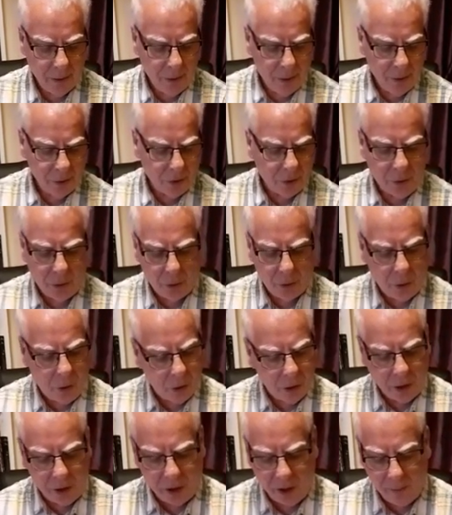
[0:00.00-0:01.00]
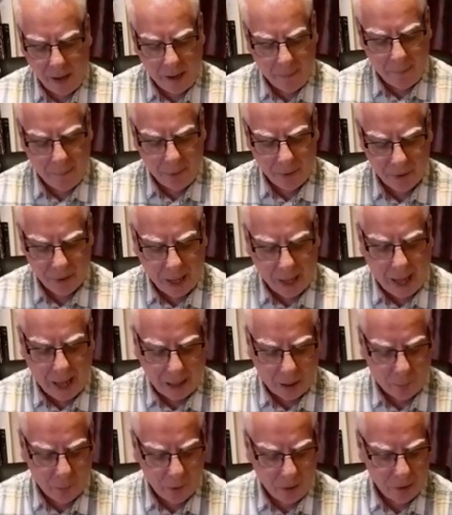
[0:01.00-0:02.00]
she no longer remembers the
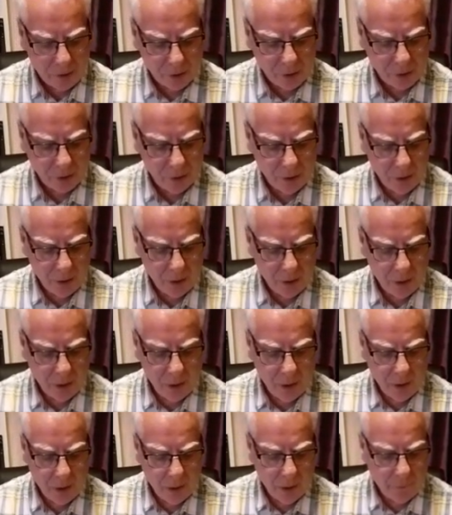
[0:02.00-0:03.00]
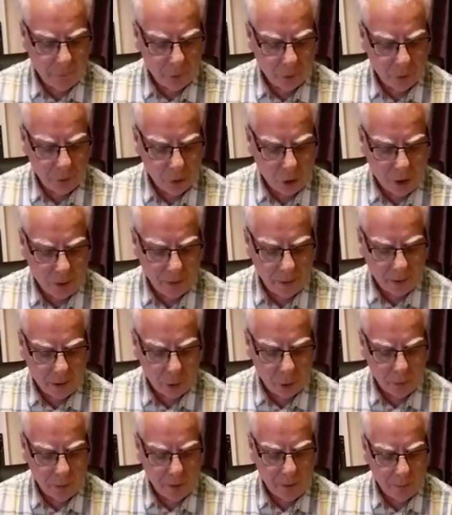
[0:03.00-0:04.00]
anguish for joy that a
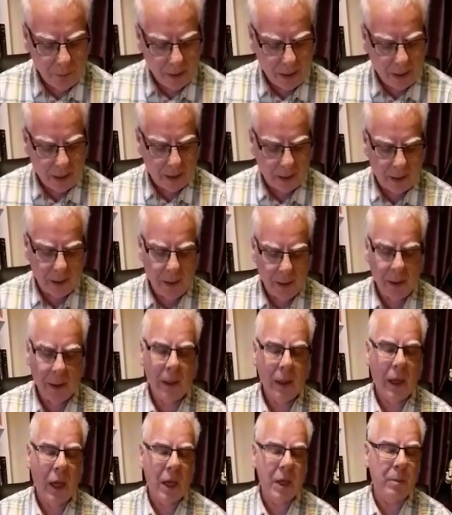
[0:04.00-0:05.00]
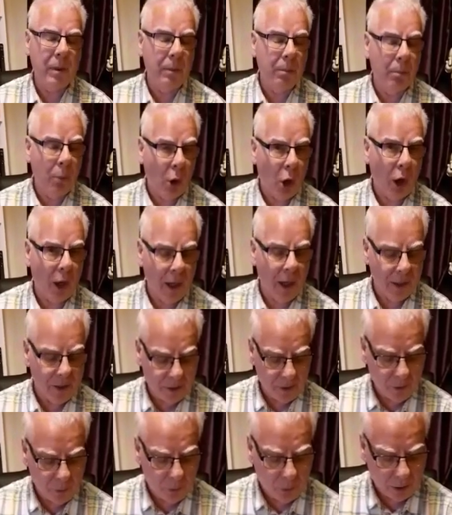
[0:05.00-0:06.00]
human being has been born into
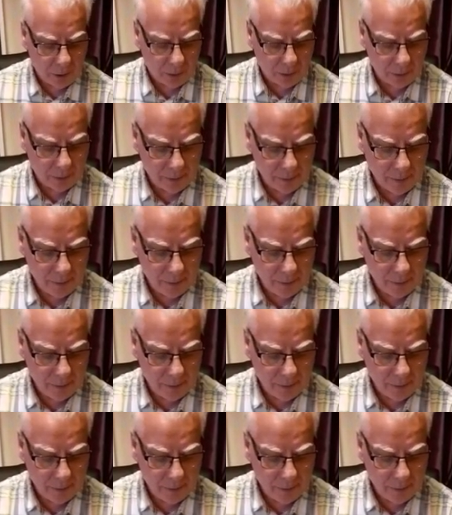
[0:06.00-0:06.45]
the world.